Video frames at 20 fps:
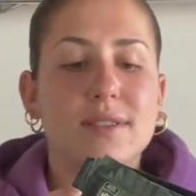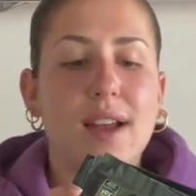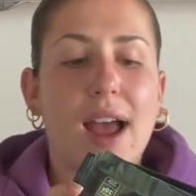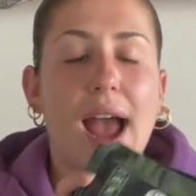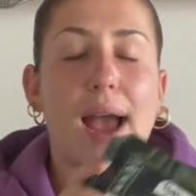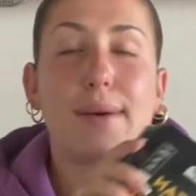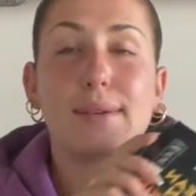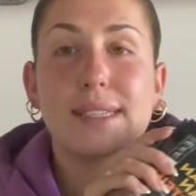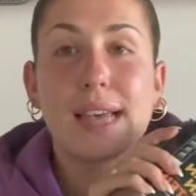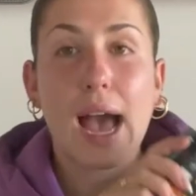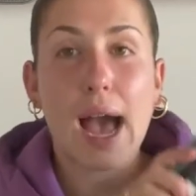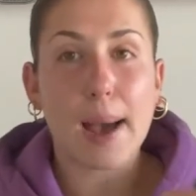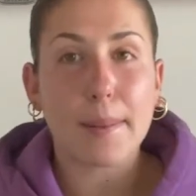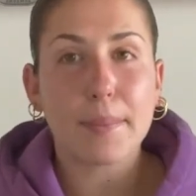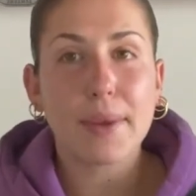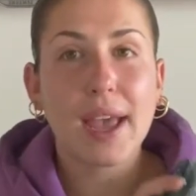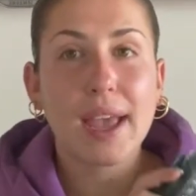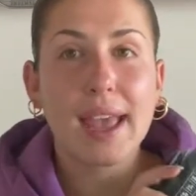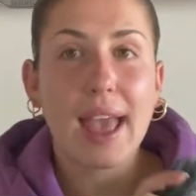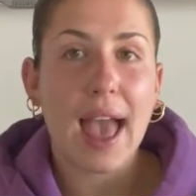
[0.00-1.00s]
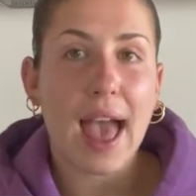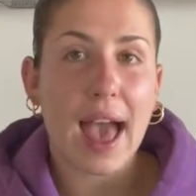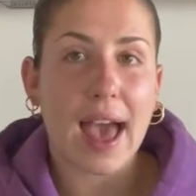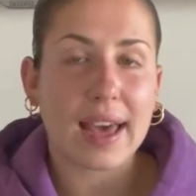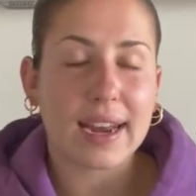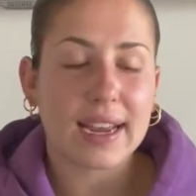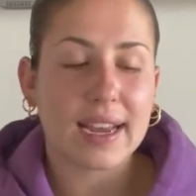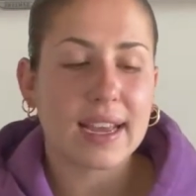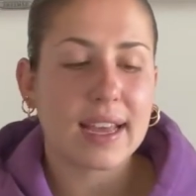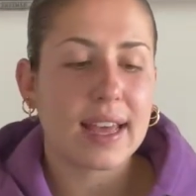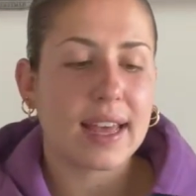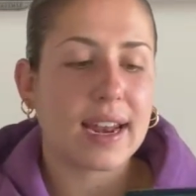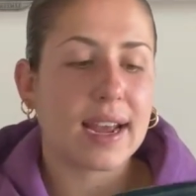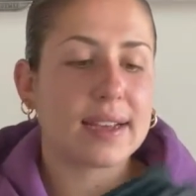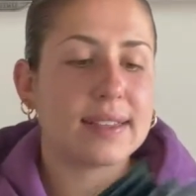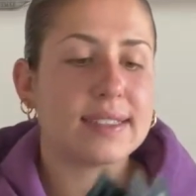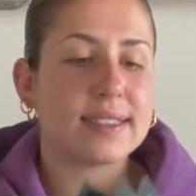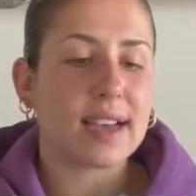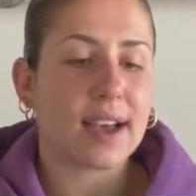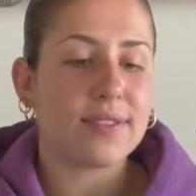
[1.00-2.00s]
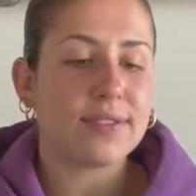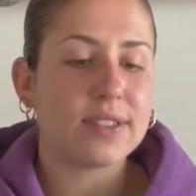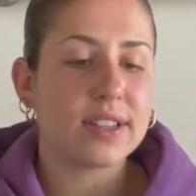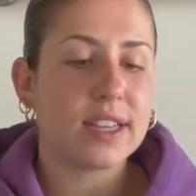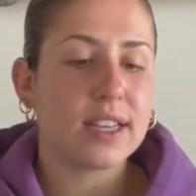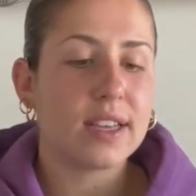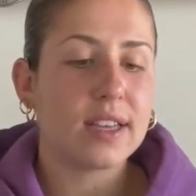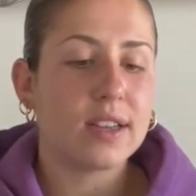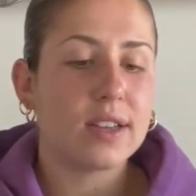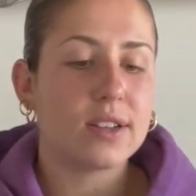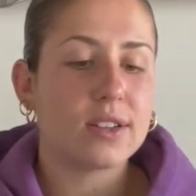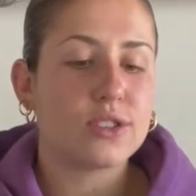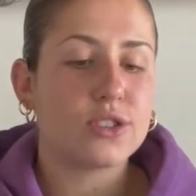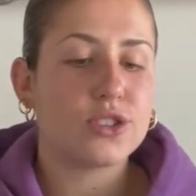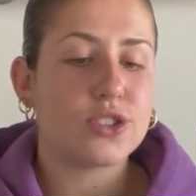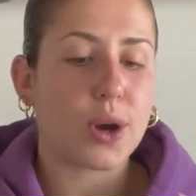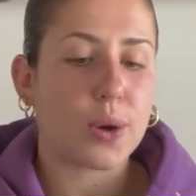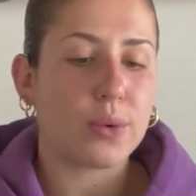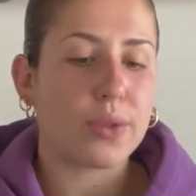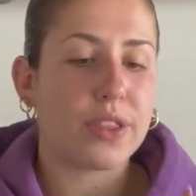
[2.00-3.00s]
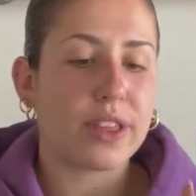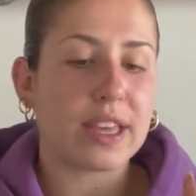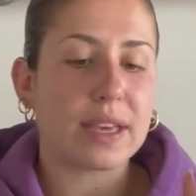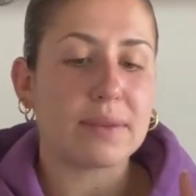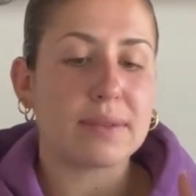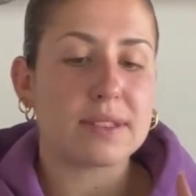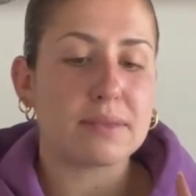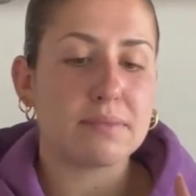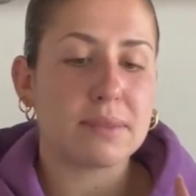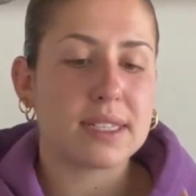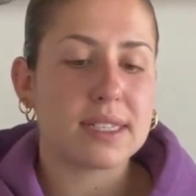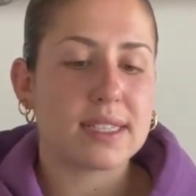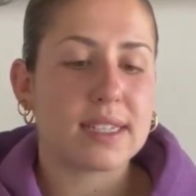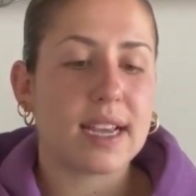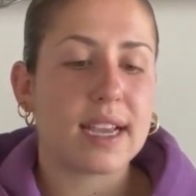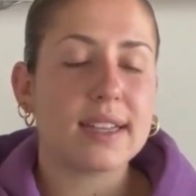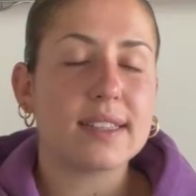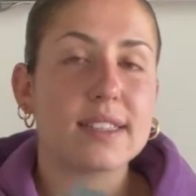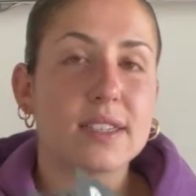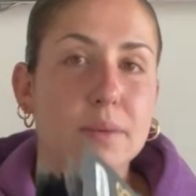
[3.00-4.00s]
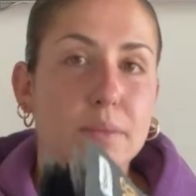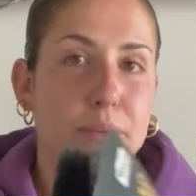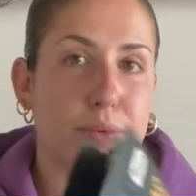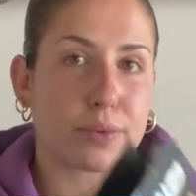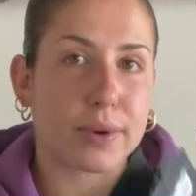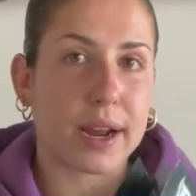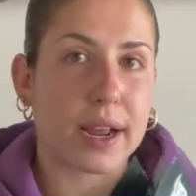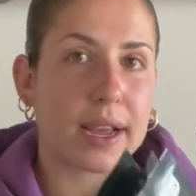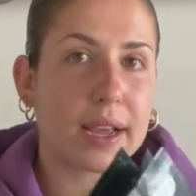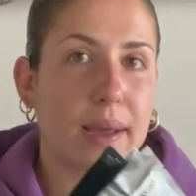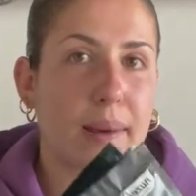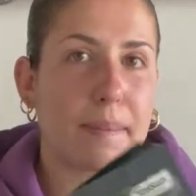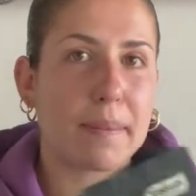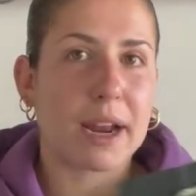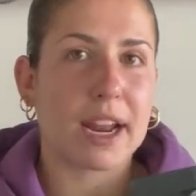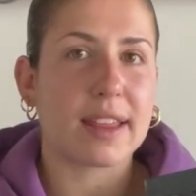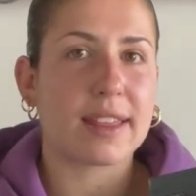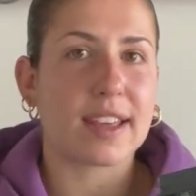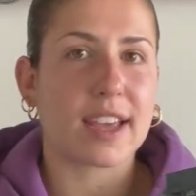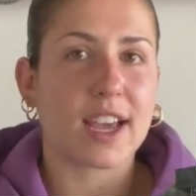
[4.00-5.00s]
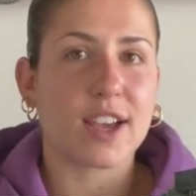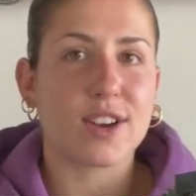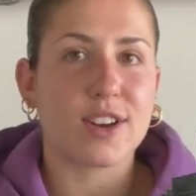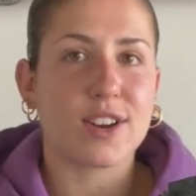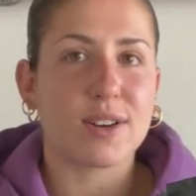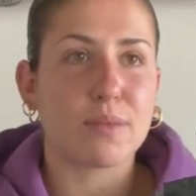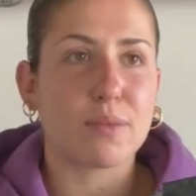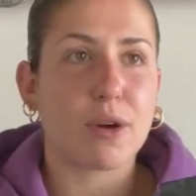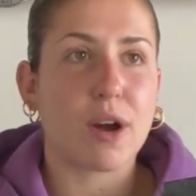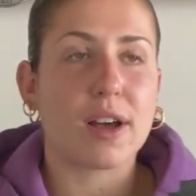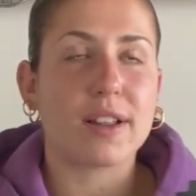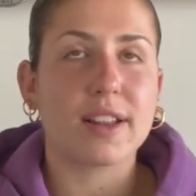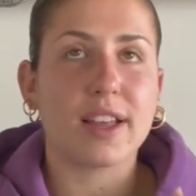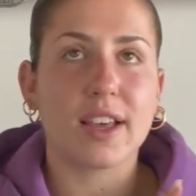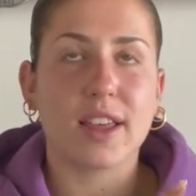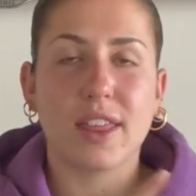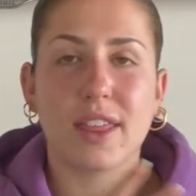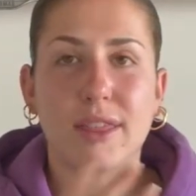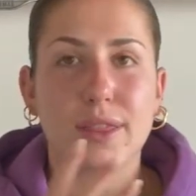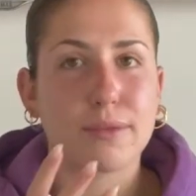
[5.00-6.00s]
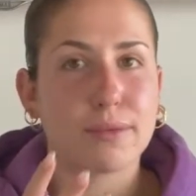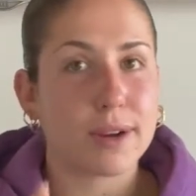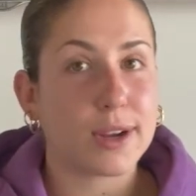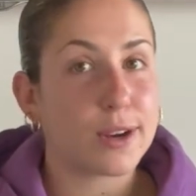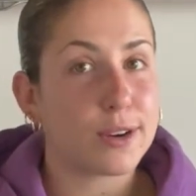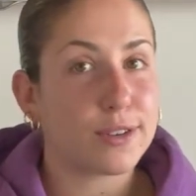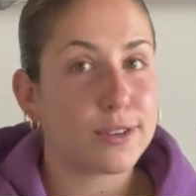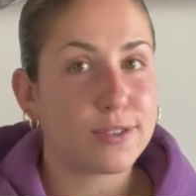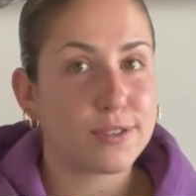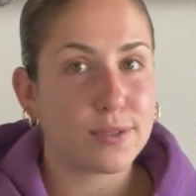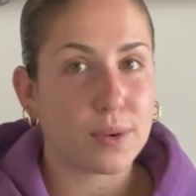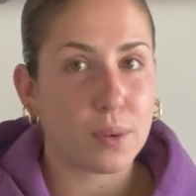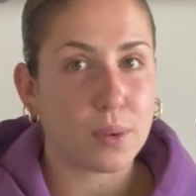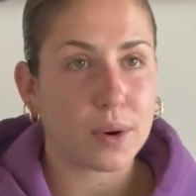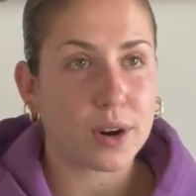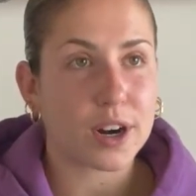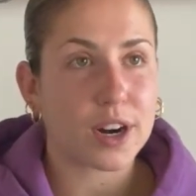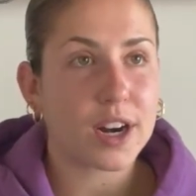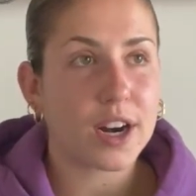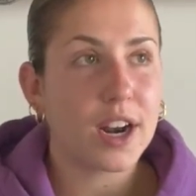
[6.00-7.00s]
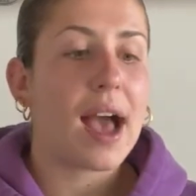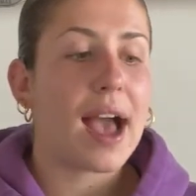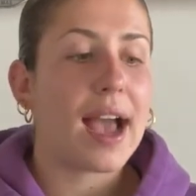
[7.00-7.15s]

I was happy I had it, and I definitely don't think it was a mistake to bring, but I think I could have brought like 3 or 4.